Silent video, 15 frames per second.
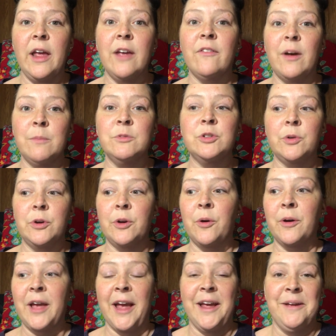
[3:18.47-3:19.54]
if I'm doing
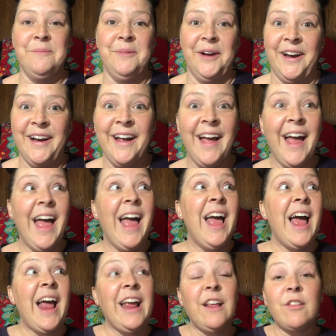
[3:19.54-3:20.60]
okay, but
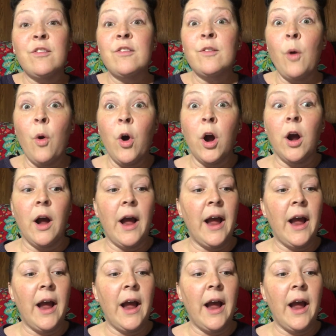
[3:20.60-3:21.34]
it's sore.